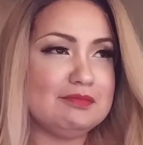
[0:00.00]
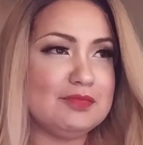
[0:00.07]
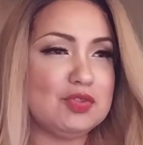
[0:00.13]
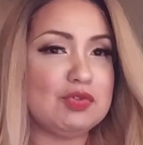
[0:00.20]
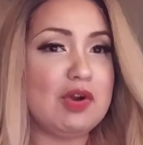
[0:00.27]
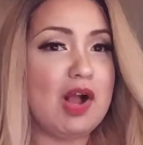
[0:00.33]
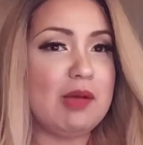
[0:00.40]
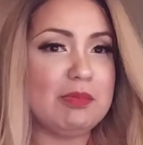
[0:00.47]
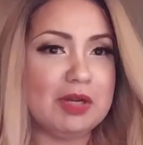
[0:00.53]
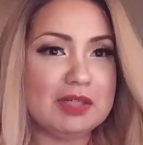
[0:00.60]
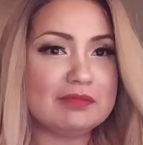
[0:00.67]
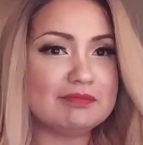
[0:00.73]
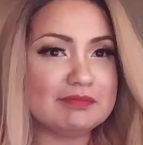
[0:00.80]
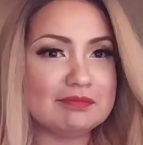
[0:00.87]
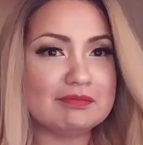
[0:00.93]
trauma.
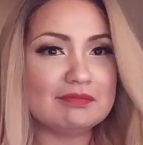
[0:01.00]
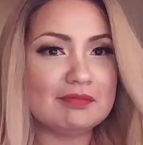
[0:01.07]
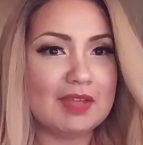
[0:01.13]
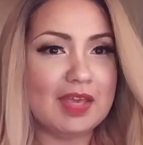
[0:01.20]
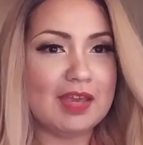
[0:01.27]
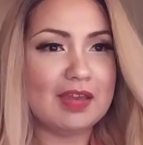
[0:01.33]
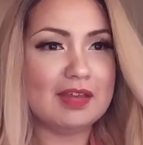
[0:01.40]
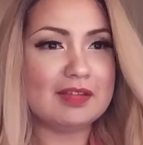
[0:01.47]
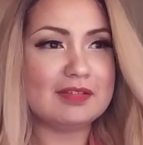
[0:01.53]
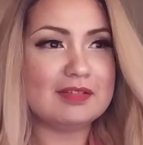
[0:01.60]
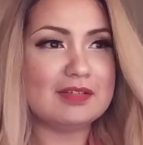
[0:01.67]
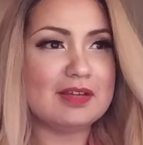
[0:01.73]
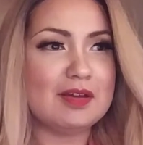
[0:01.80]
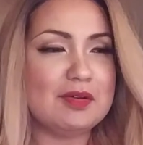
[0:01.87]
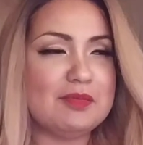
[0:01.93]

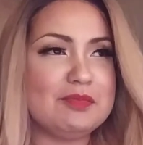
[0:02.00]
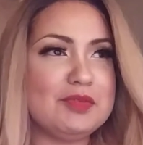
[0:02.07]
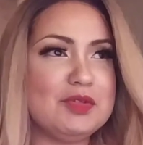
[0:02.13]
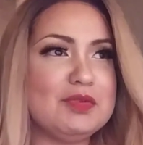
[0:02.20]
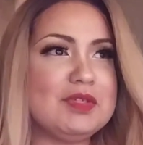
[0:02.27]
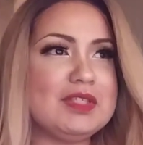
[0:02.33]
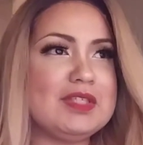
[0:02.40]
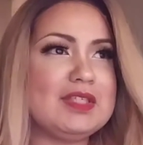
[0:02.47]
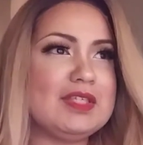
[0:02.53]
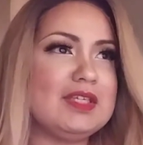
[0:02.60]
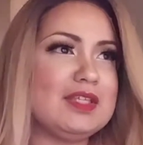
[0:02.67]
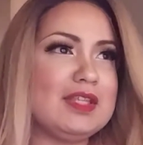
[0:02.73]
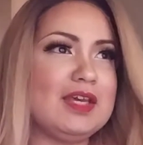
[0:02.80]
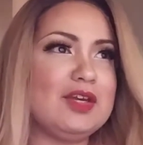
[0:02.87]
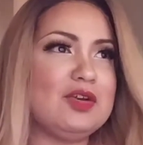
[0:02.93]
And um, you can
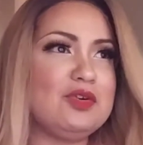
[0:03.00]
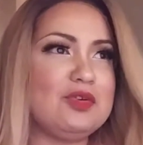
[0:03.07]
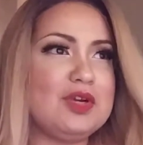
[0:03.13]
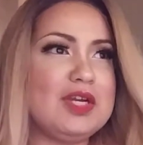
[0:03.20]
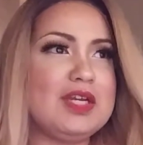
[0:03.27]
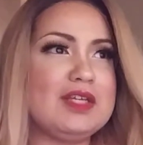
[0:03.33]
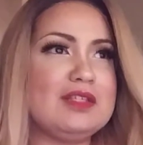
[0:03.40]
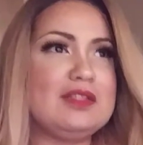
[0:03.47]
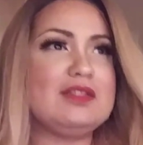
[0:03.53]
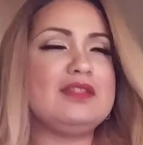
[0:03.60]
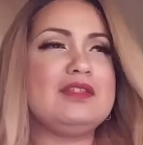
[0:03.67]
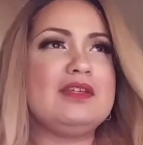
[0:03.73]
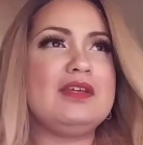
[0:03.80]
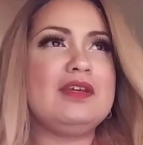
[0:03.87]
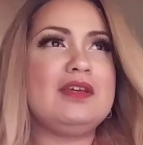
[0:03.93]
see that
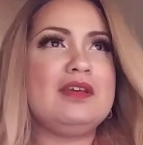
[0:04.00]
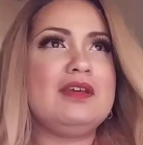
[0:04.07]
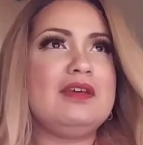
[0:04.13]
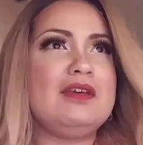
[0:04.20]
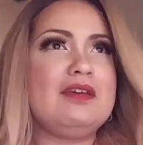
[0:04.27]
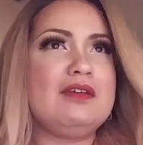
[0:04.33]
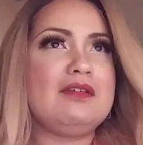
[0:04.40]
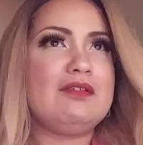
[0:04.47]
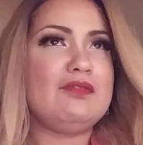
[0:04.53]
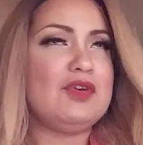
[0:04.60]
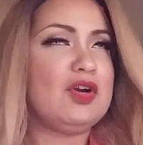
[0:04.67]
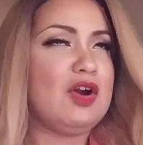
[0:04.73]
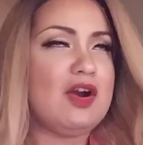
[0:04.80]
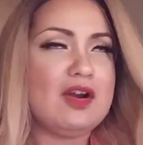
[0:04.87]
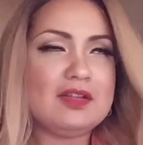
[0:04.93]
Kreese
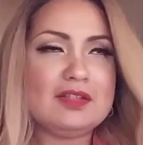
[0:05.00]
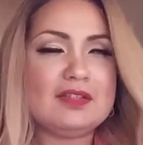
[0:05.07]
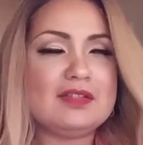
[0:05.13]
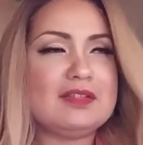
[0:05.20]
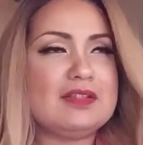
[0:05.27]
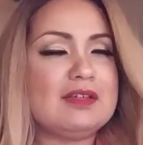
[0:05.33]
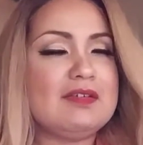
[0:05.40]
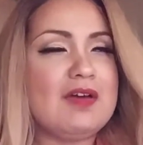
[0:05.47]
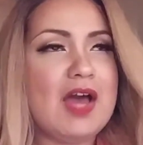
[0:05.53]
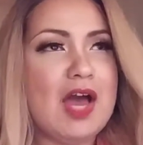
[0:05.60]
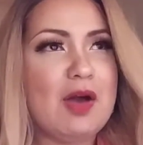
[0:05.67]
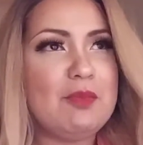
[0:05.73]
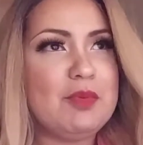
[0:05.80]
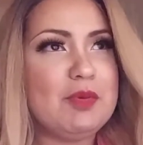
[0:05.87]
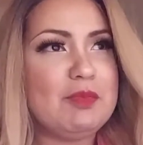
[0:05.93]
regardless of
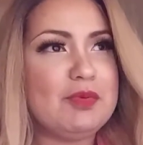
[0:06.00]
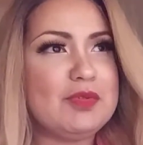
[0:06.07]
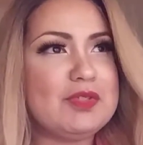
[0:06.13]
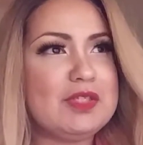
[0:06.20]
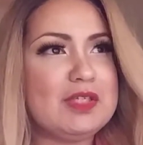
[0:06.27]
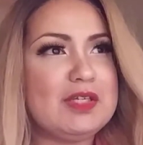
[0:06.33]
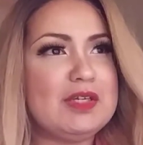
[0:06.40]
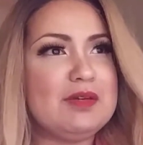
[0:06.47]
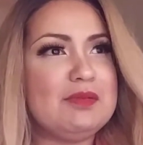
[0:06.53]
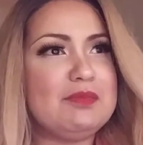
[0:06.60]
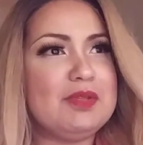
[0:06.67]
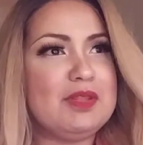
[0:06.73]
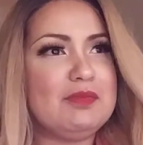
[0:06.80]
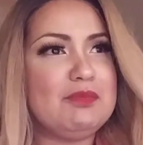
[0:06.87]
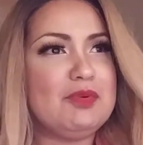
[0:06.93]
how people see him
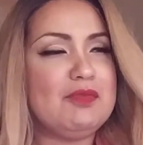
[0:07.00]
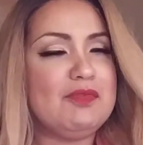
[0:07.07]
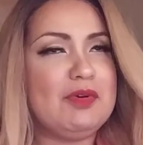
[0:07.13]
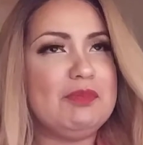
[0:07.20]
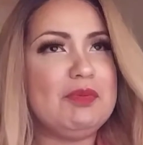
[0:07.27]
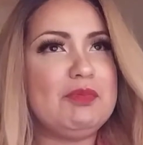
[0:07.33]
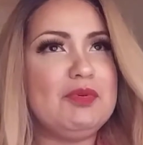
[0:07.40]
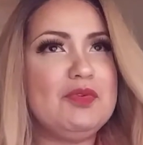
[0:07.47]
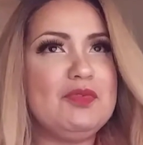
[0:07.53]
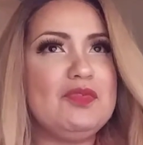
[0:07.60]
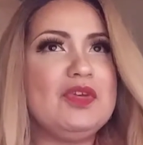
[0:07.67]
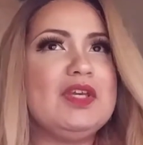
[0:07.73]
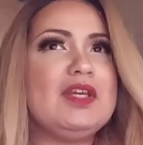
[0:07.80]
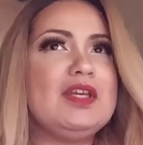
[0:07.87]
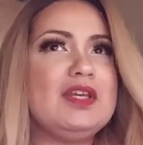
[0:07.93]
in the from the
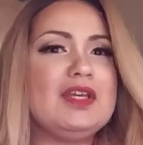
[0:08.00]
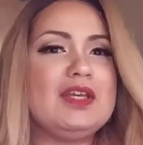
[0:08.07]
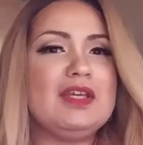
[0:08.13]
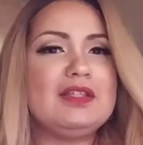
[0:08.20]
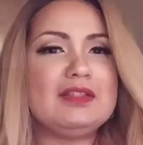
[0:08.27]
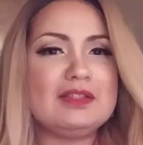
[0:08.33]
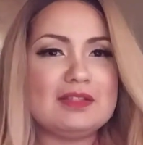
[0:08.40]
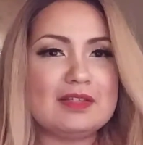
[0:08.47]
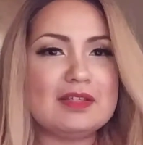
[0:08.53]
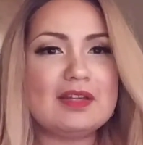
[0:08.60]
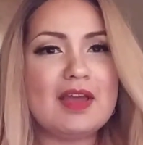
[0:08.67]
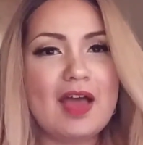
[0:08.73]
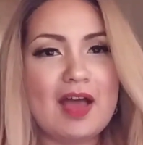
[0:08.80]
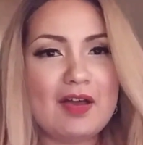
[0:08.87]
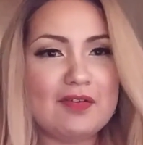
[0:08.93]
movie, he did
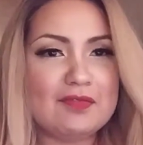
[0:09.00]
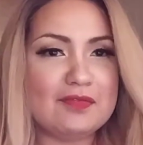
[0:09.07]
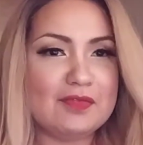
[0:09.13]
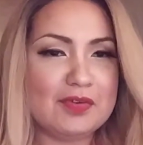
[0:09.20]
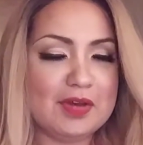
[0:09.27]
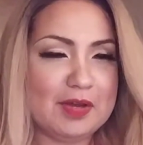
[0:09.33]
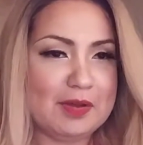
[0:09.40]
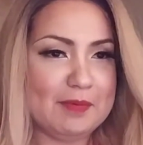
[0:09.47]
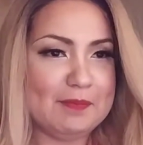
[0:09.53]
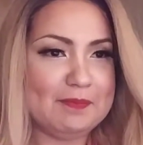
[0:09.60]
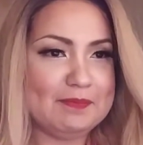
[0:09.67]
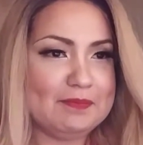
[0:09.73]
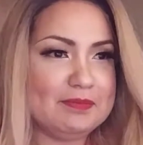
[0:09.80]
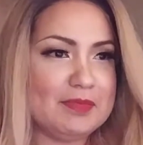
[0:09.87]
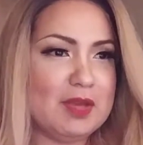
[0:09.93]
have.
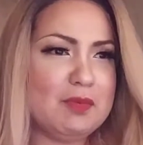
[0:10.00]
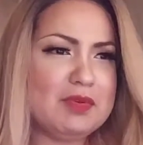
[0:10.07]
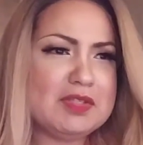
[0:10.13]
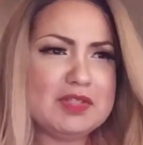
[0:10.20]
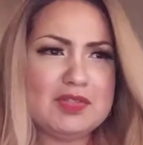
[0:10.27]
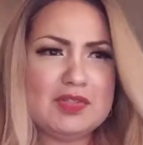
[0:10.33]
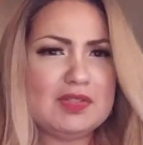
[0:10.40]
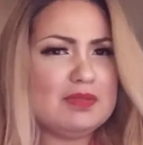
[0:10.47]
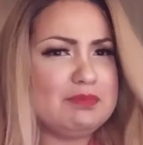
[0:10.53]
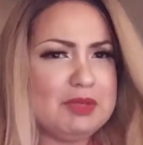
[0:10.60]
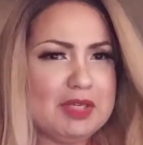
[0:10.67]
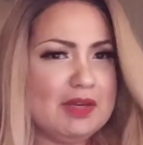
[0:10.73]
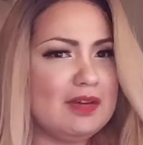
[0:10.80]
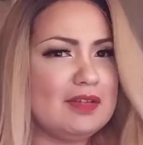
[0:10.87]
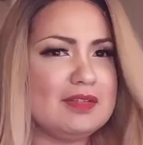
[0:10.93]
Um, it wasn't just
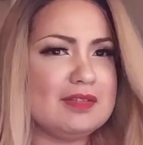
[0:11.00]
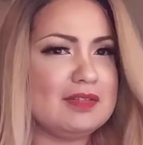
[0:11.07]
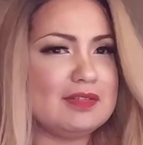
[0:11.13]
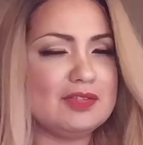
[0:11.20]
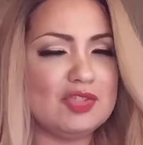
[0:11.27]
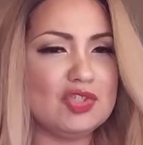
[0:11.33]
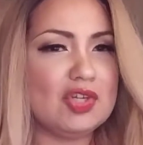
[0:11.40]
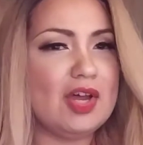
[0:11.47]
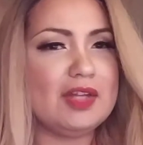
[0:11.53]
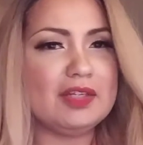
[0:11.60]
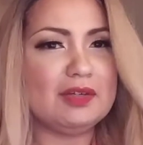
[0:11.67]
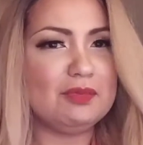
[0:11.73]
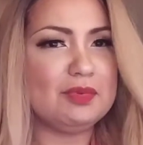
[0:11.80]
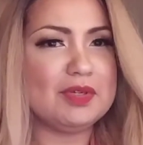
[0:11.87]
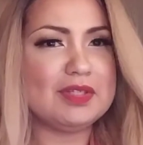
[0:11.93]
because
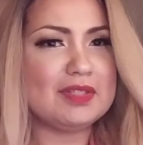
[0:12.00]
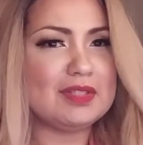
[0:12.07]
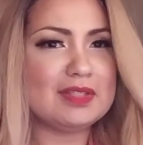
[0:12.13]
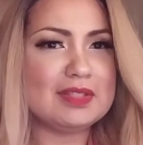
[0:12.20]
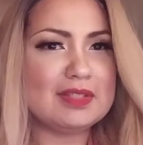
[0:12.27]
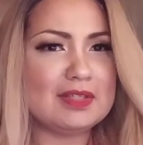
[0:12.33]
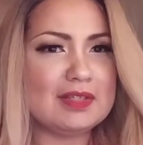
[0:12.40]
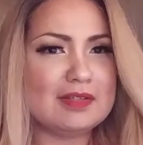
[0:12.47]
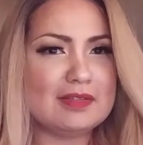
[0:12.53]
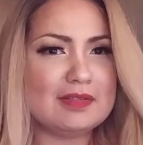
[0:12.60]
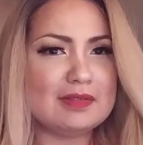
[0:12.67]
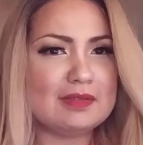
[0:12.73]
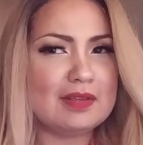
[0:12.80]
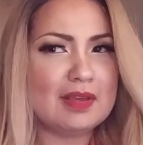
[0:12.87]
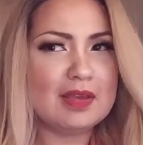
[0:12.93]
Johnny was his